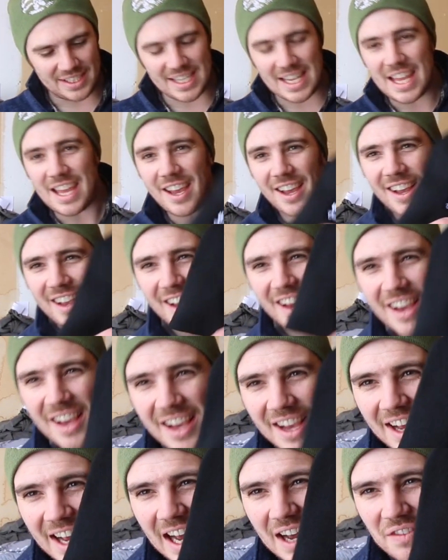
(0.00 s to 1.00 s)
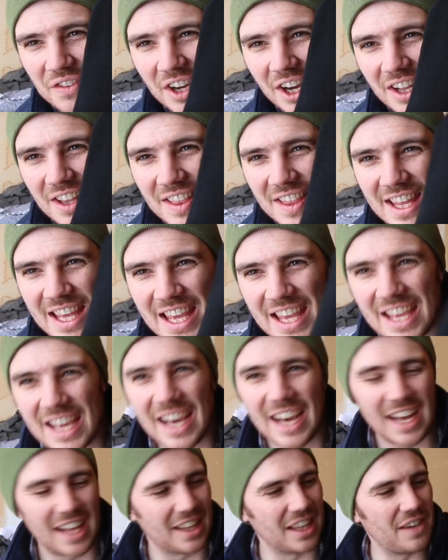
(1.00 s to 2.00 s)
see, I've got the
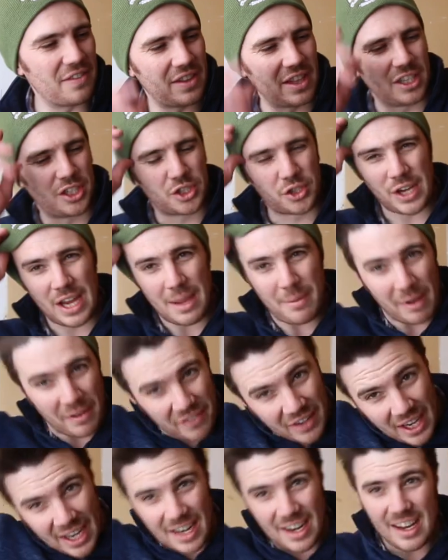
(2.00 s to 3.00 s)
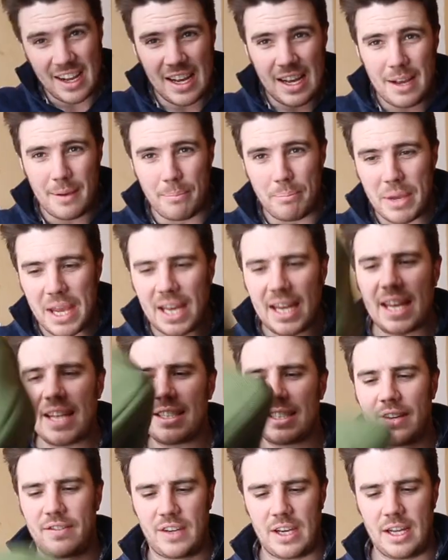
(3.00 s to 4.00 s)
Living the Dream. I've got
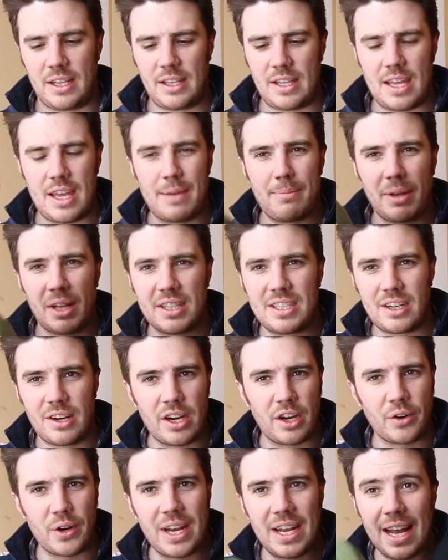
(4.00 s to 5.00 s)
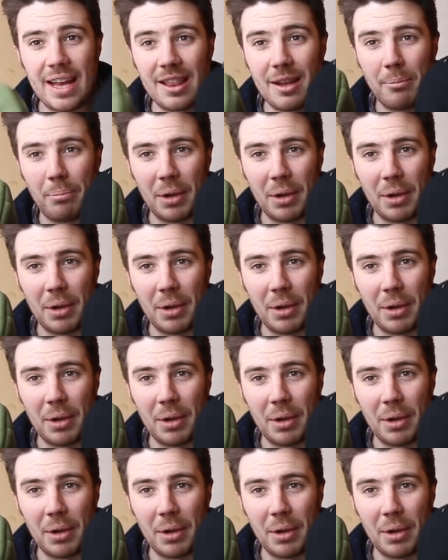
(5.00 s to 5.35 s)
beanies, I've got the military green and the